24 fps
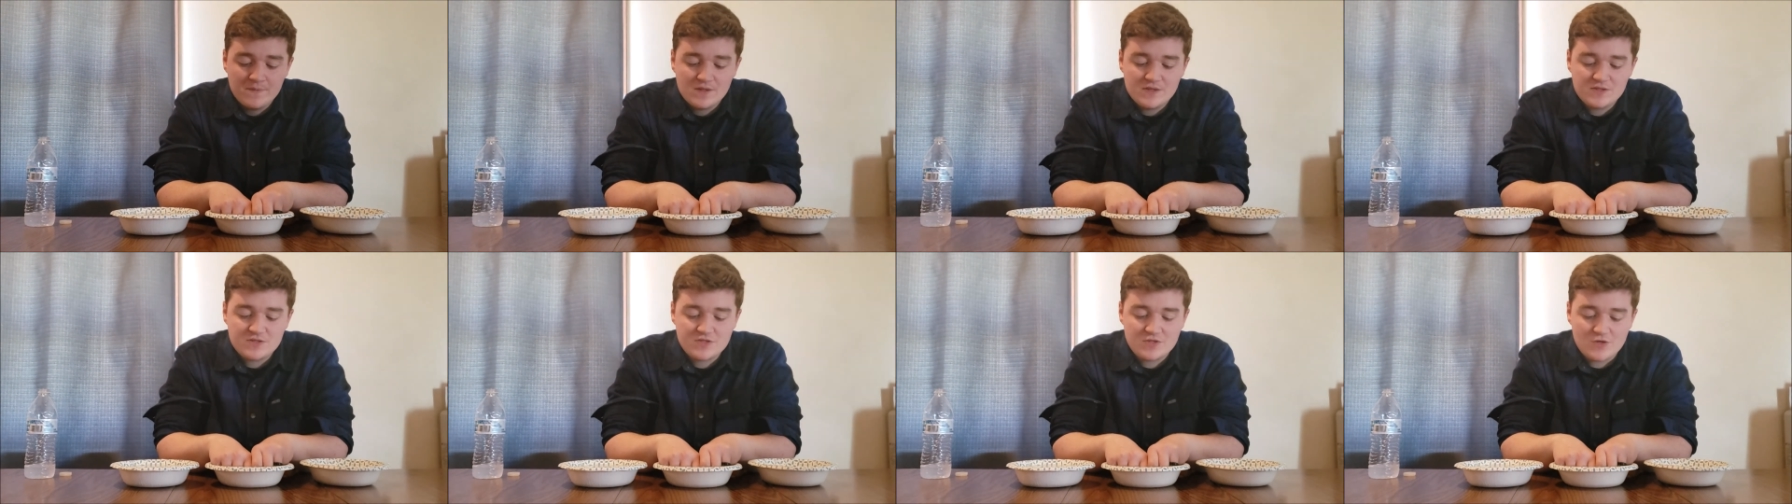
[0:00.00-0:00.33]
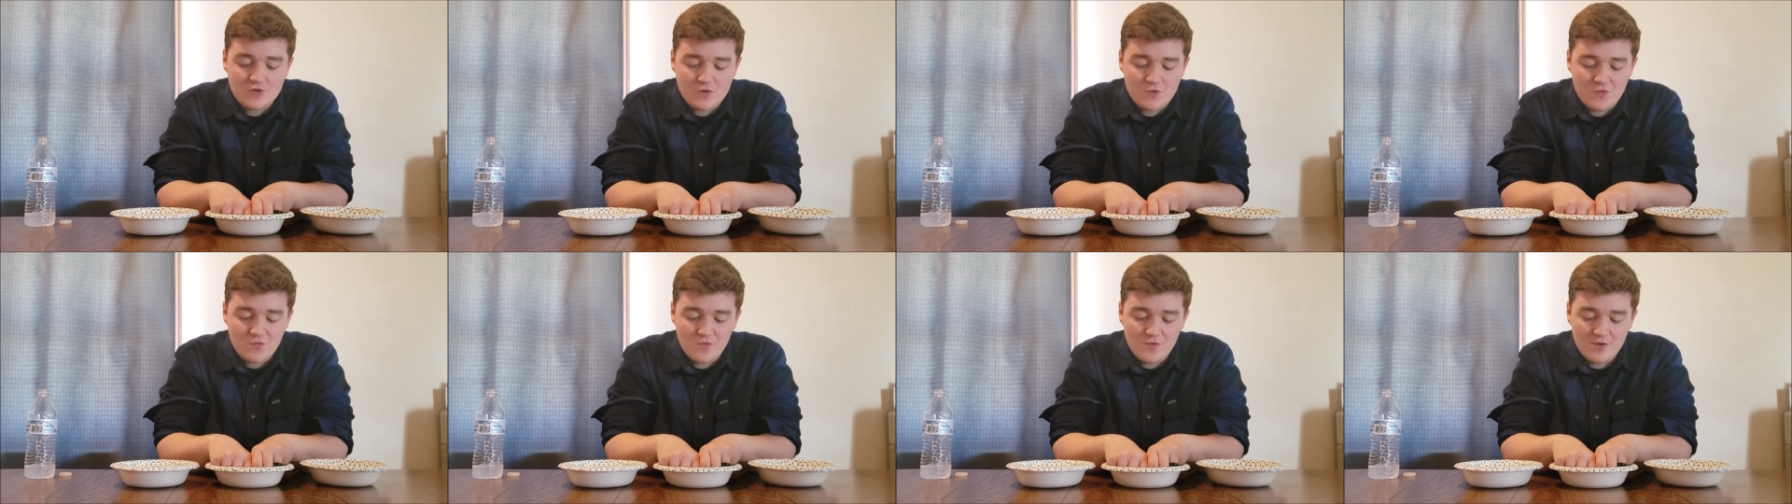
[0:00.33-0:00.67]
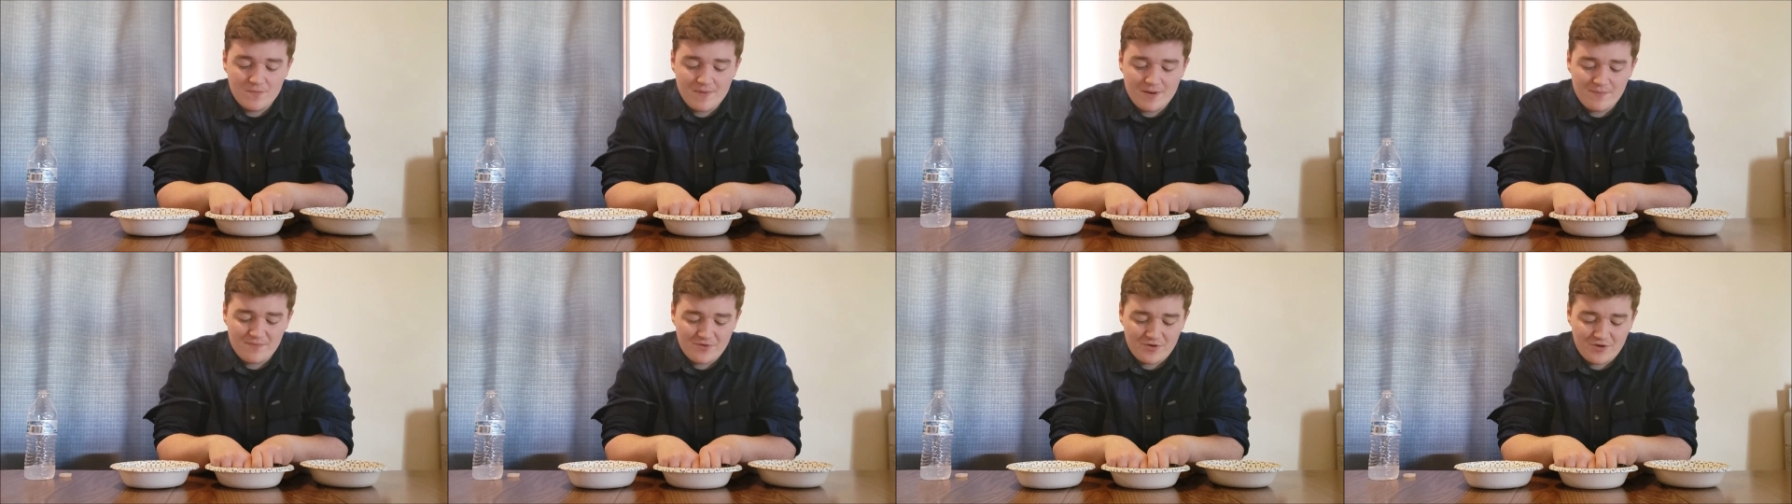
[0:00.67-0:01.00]
so
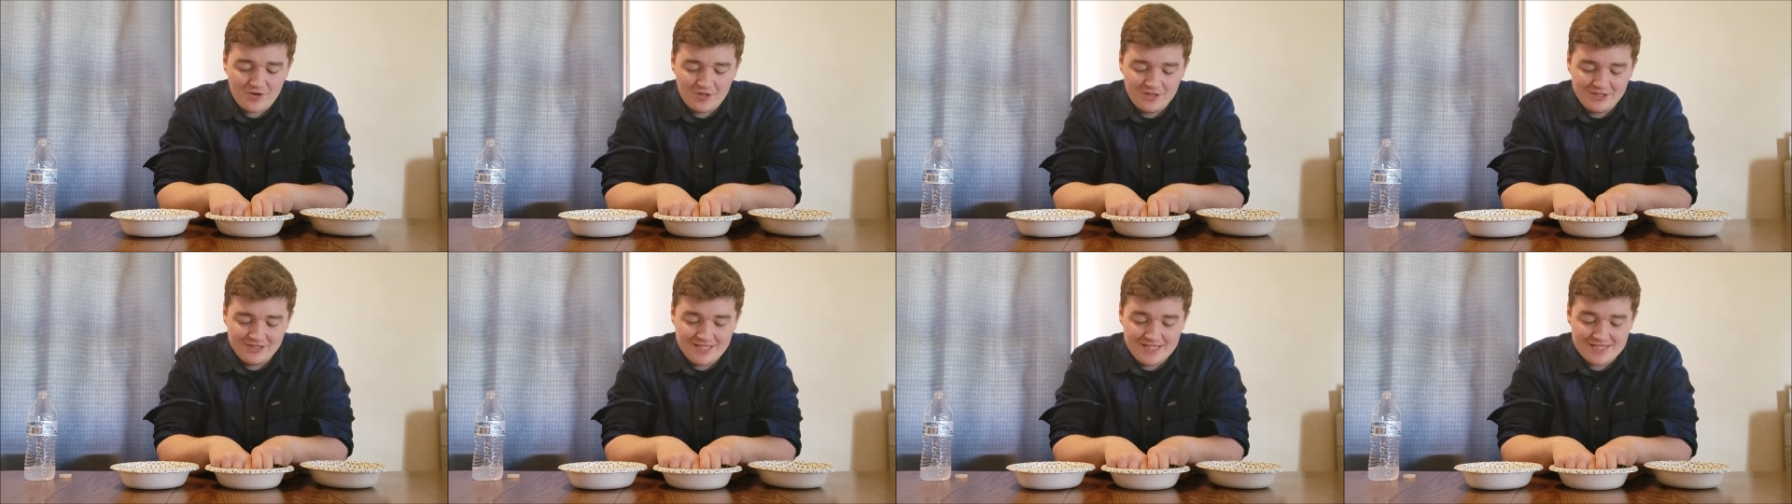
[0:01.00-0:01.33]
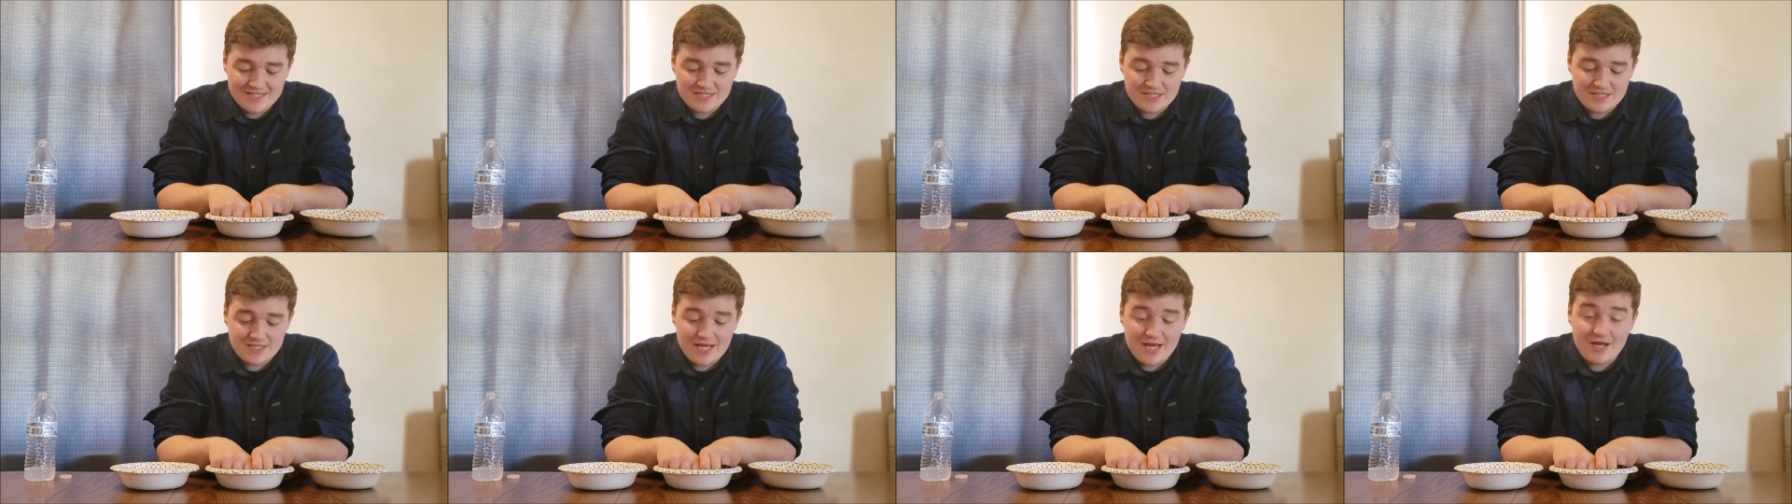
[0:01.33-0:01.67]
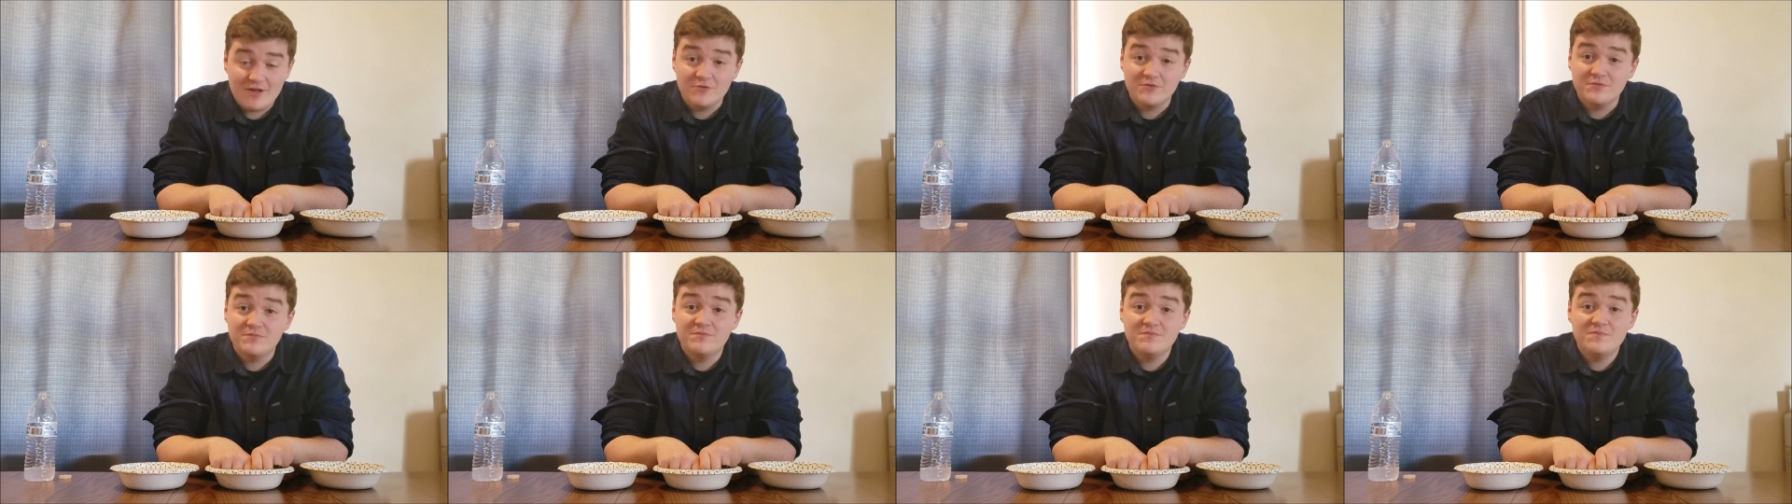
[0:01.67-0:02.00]
remember our lesson
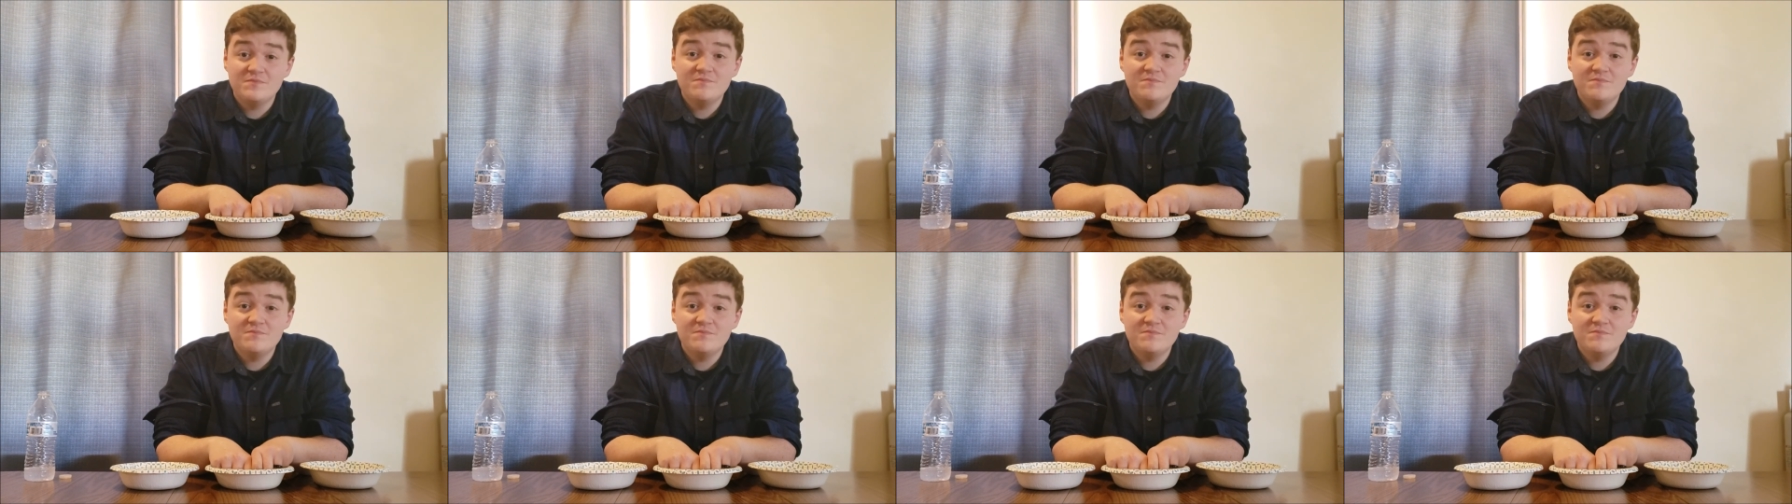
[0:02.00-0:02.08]
how